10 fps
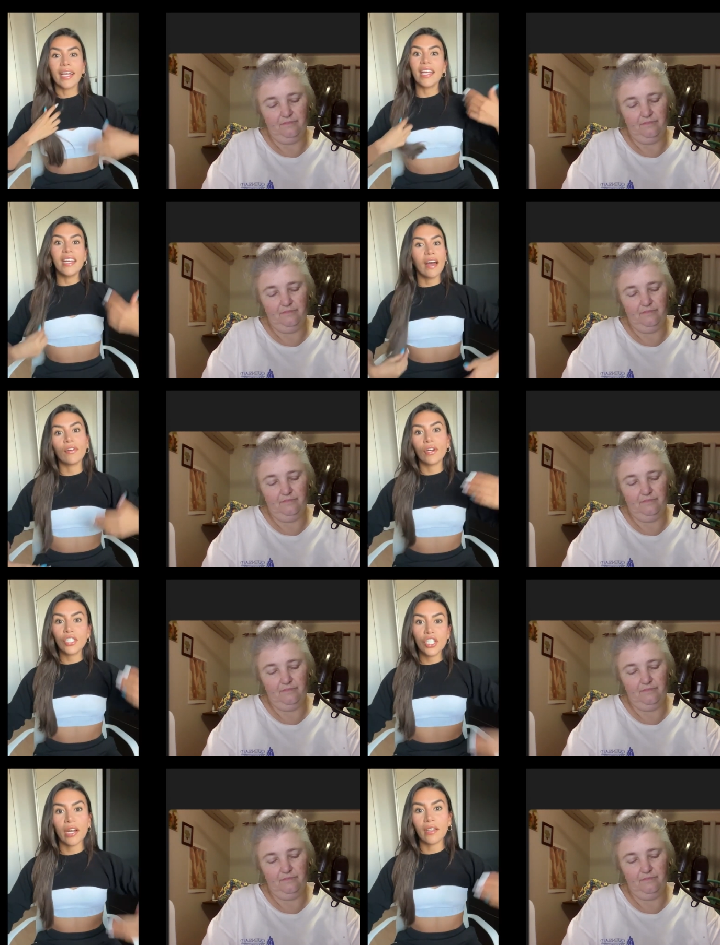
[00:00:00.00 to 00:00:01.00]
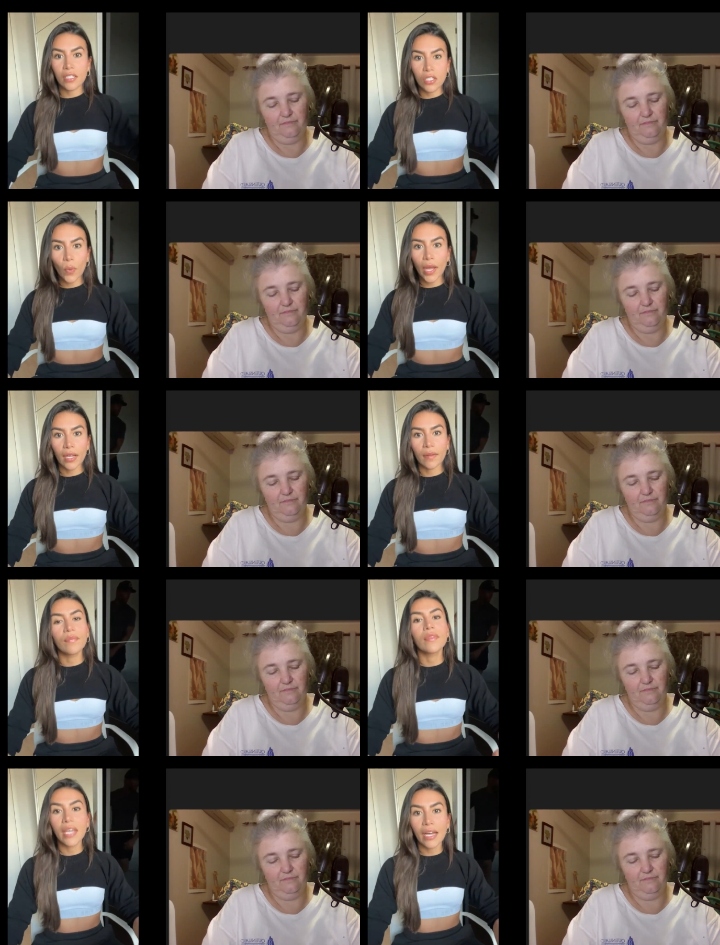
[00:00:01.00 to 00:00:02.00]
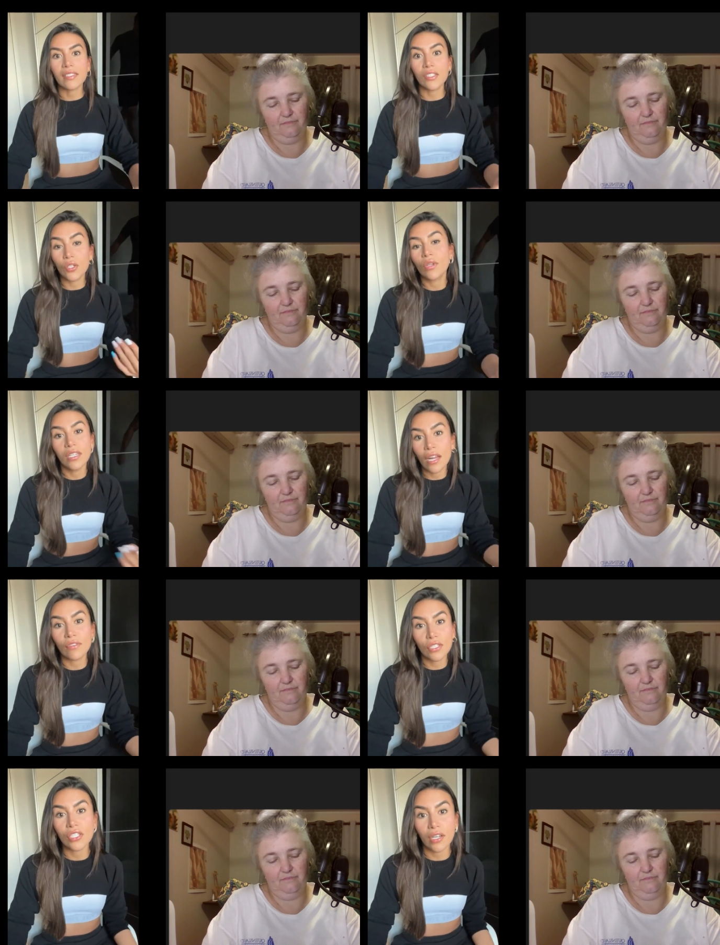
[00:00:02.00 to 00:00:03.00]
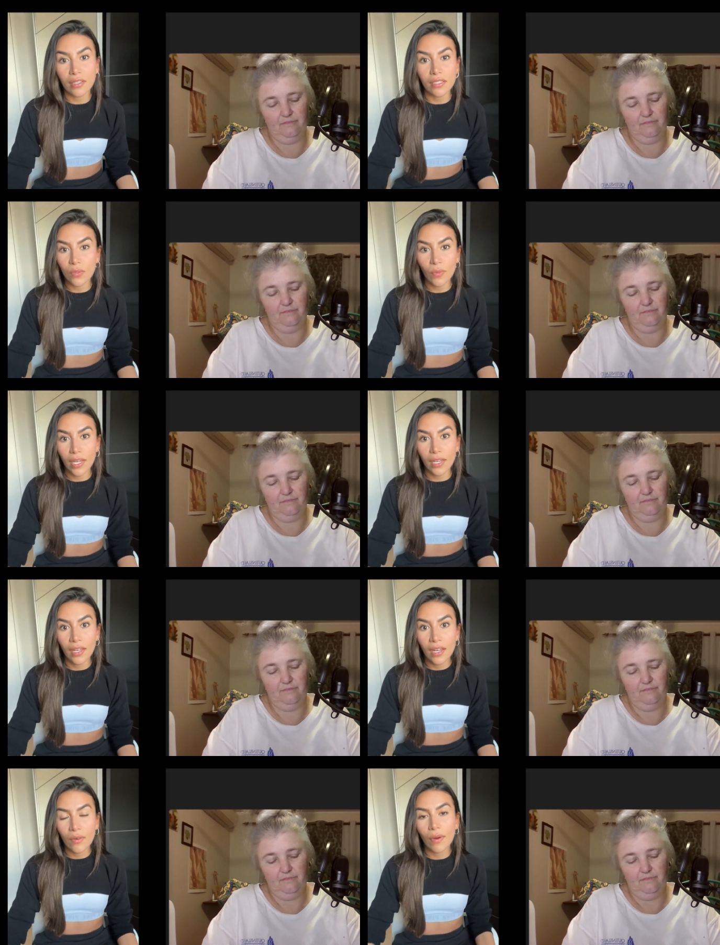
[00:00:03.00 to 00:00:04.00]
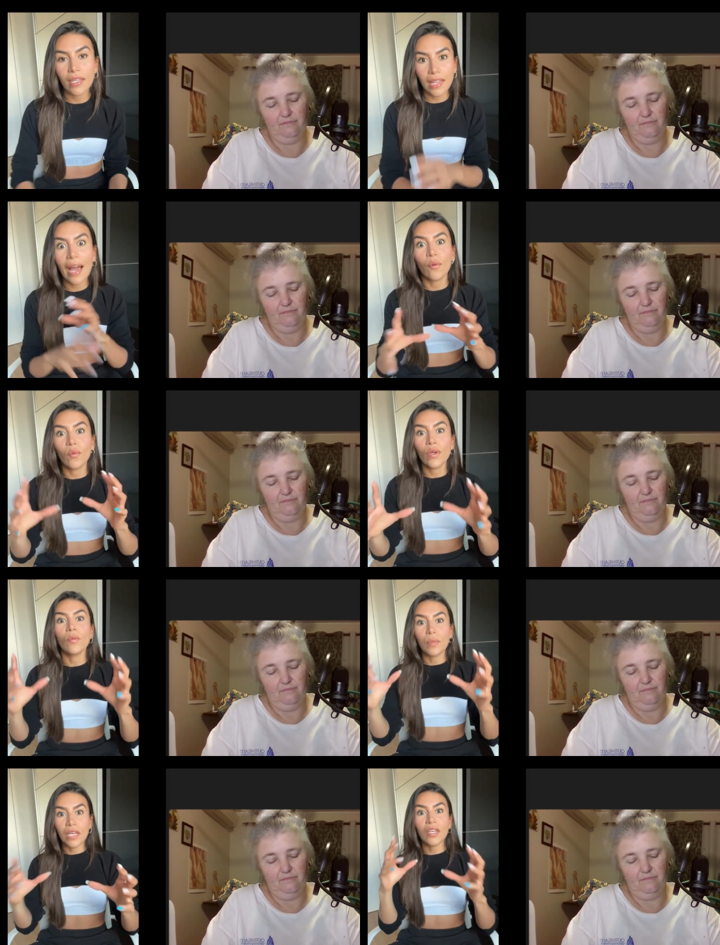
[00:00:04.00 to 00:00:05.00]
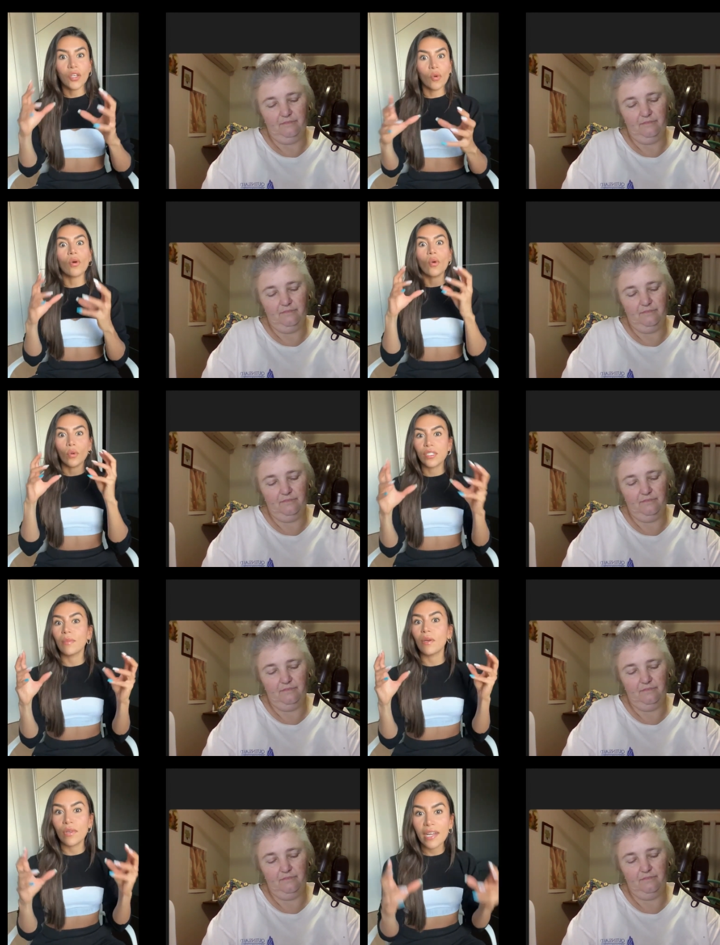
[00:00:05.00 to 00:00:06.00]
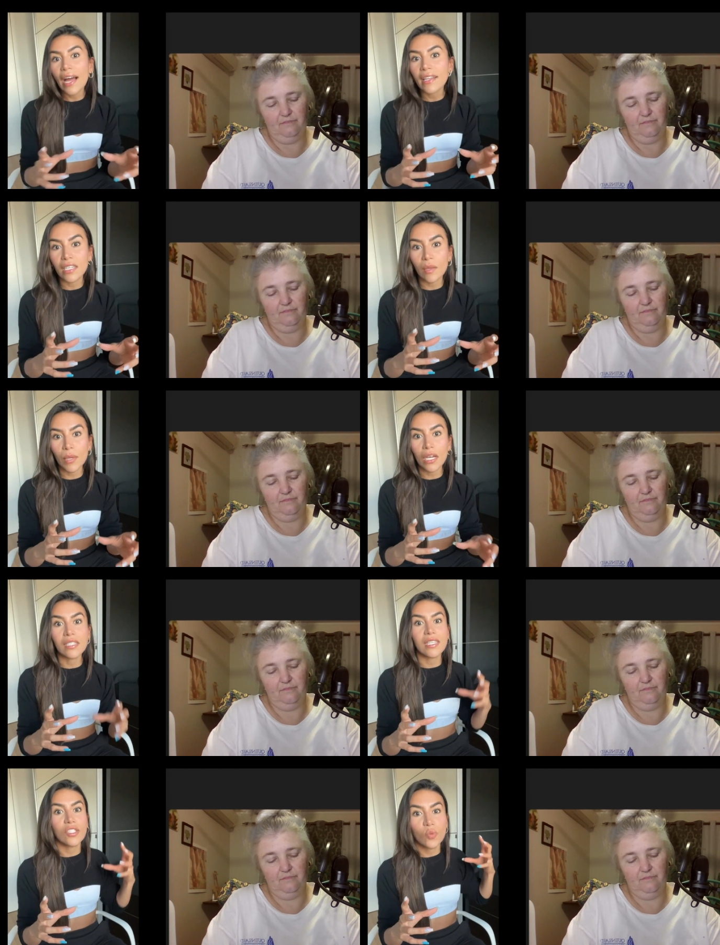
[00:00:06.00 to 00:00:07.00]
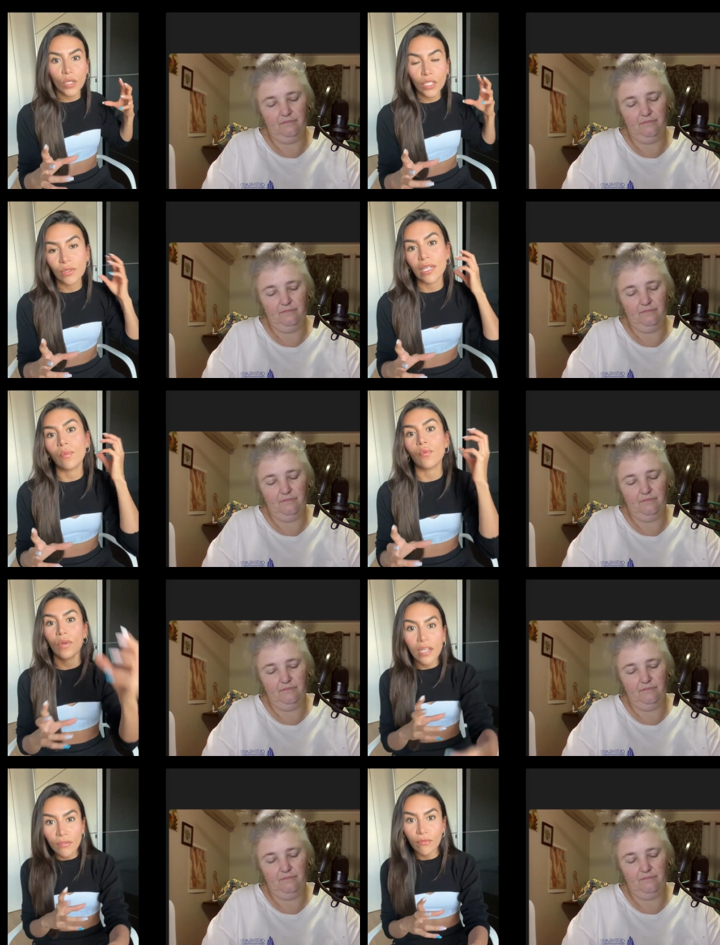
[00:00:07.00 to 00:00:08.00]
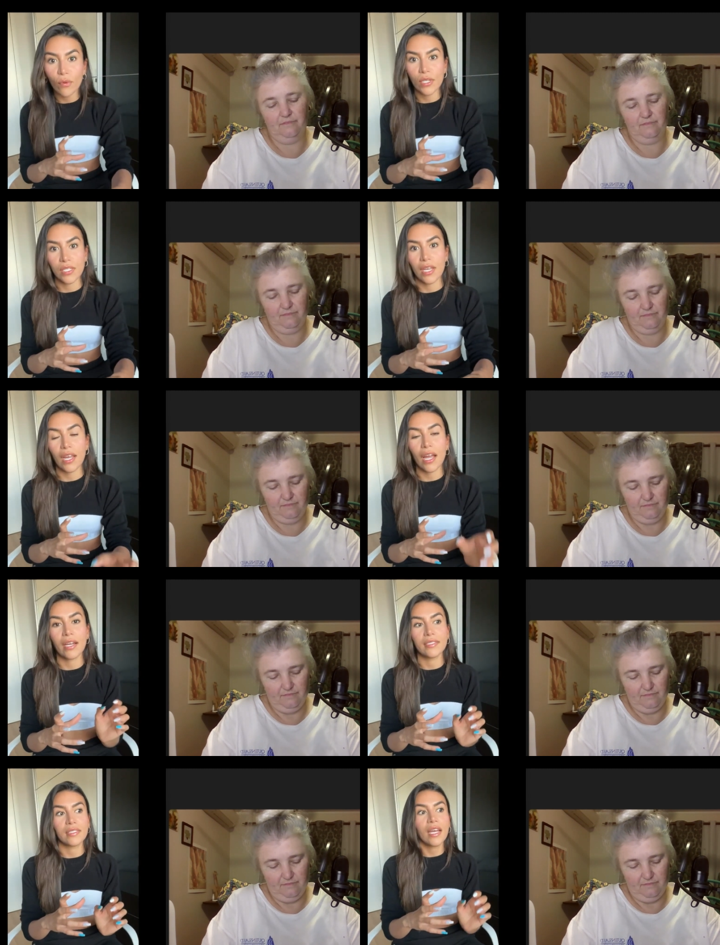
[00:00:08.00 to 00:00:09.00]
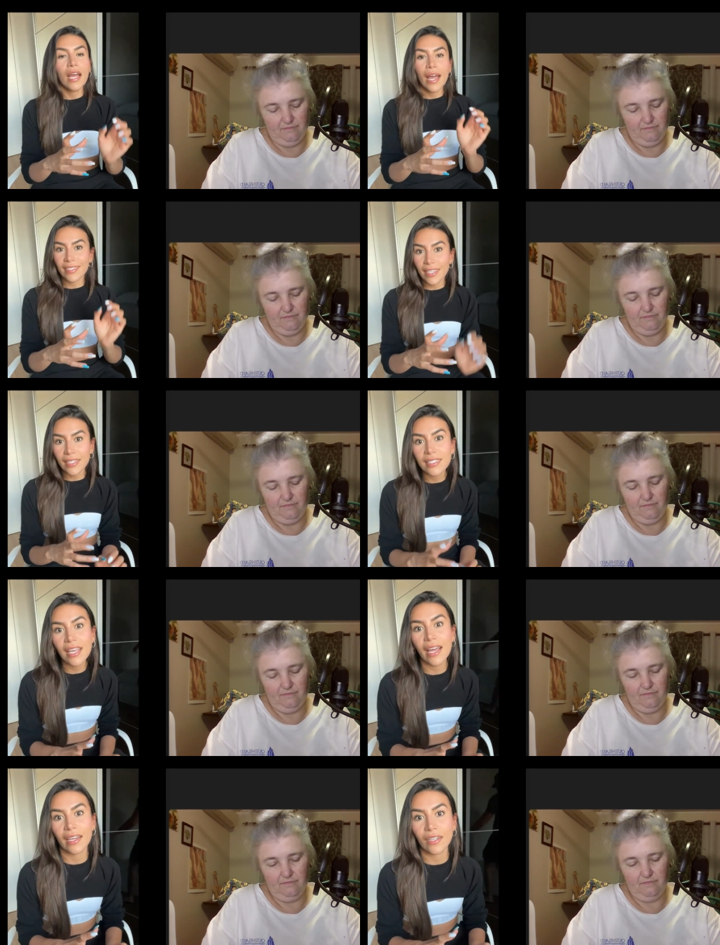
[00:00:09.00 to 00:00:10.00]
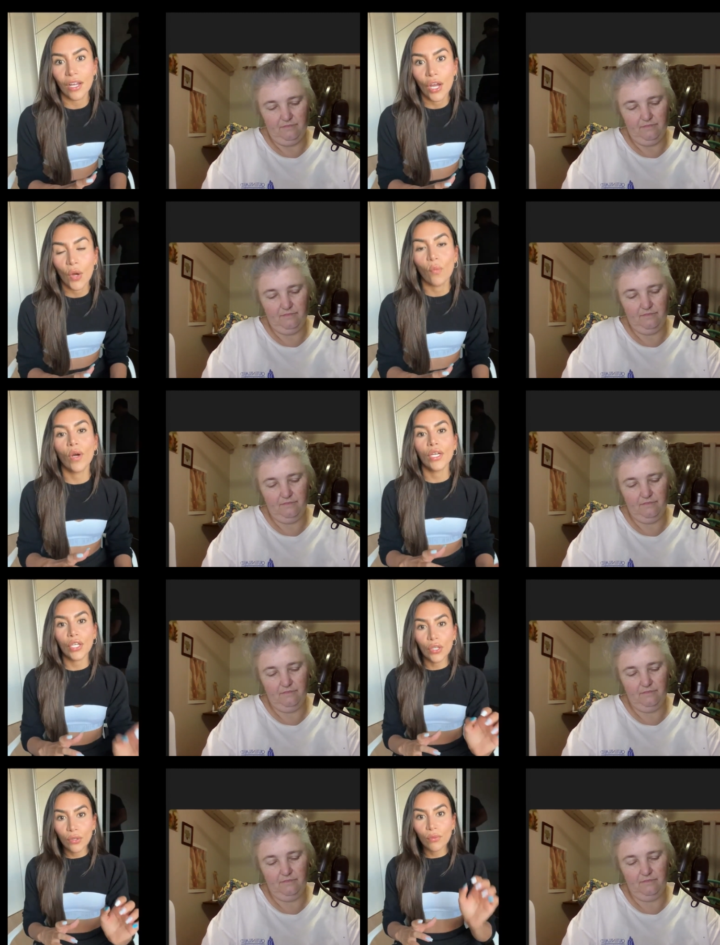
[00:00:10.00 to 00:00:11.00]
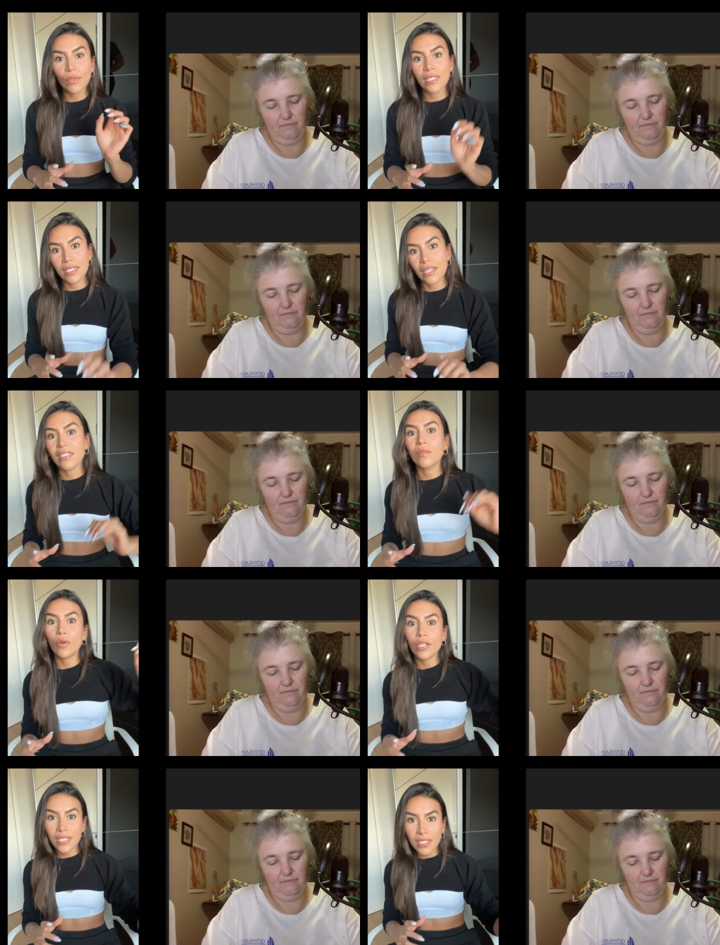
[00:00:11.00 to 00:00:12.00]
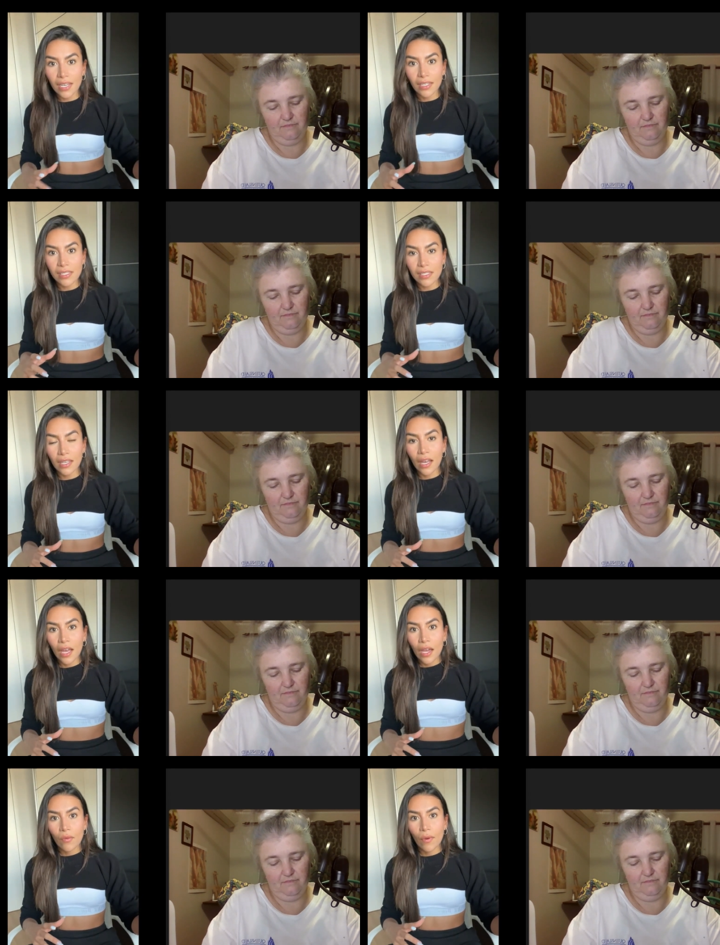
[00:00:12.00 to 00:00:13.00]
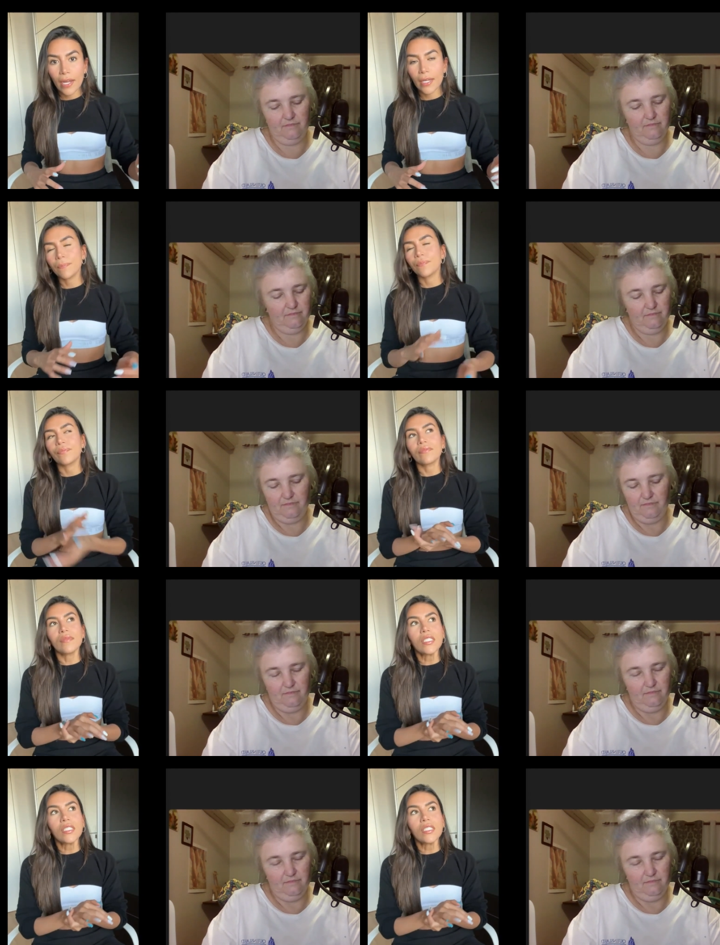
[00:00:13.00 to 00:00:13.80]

Speaker 1: i can never shed this weight yes you can never shed this weight right that will be your ultimate reality because it's what you keep reinforcing and as i said what you resist persists right